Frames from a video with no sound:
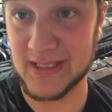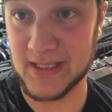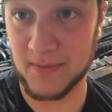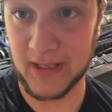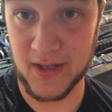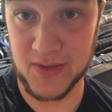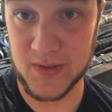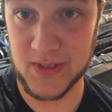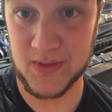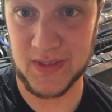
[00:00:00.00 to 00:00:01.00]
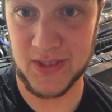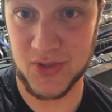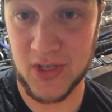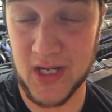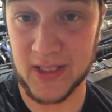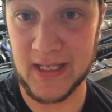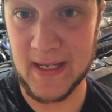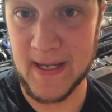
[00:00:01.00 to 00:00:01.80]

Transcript: Somebody else was using the truck,